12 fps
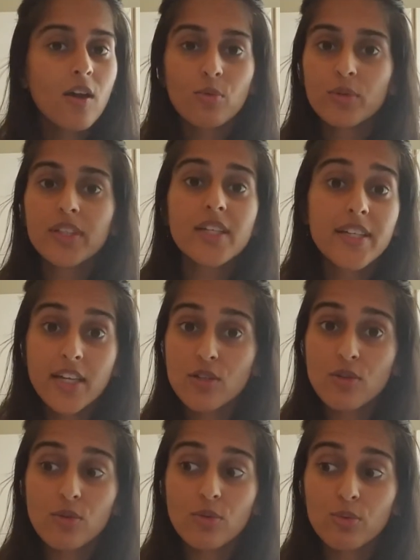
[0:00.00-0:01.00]
really get
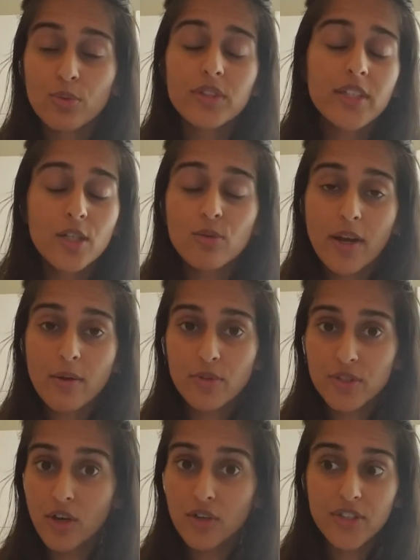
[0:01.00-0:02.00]
you really great
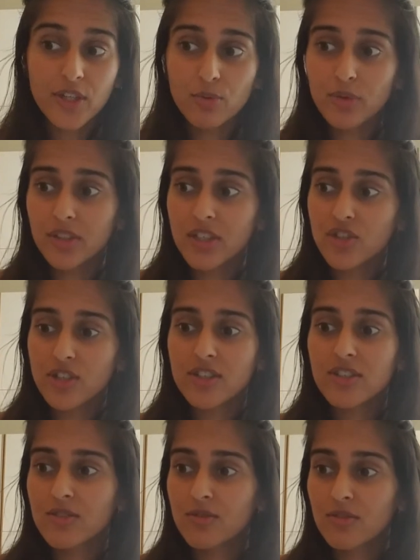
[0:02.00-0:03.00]
results, like really
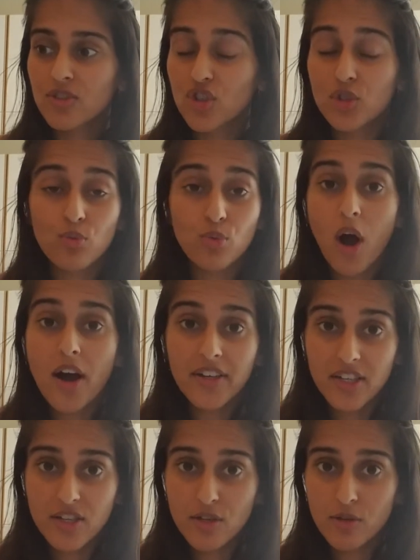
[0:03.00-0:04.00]
just
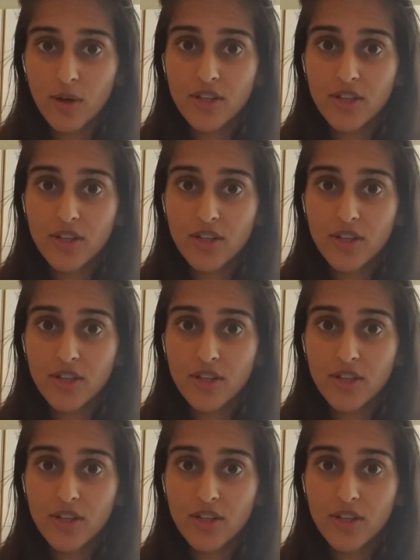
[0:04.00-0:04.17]
rocket you.